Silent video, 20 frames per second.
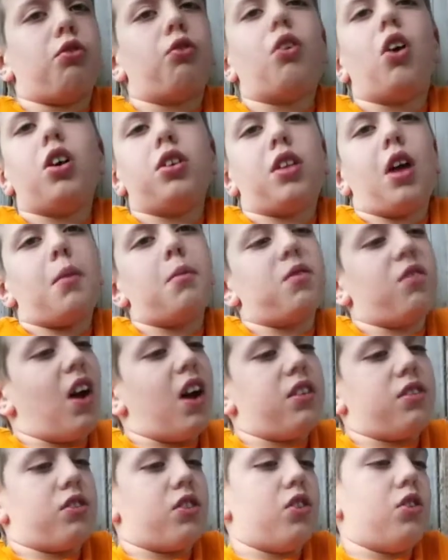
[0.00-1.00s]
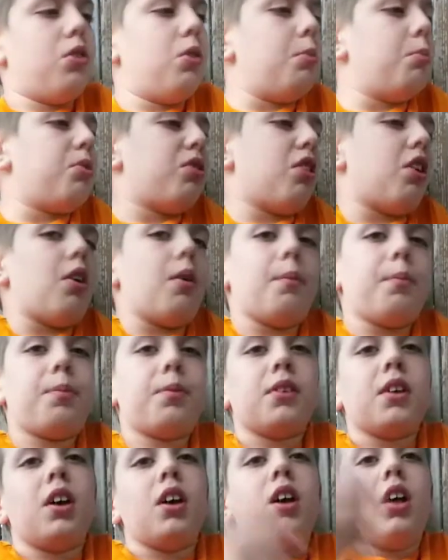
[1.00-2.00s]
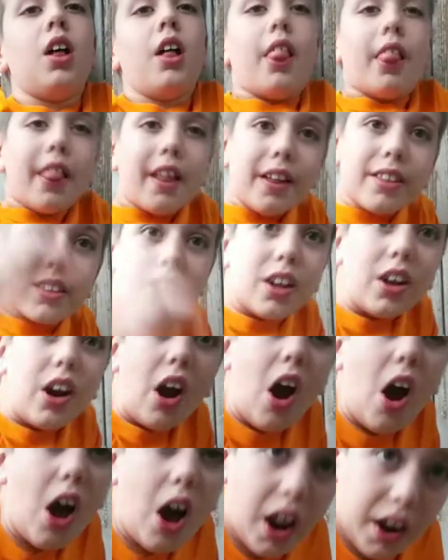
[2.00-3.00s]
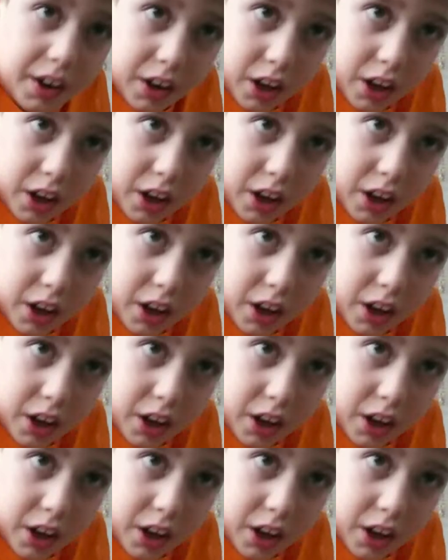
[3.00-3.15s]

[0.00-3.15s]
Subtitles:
wrong type of ice cube. So, let's get on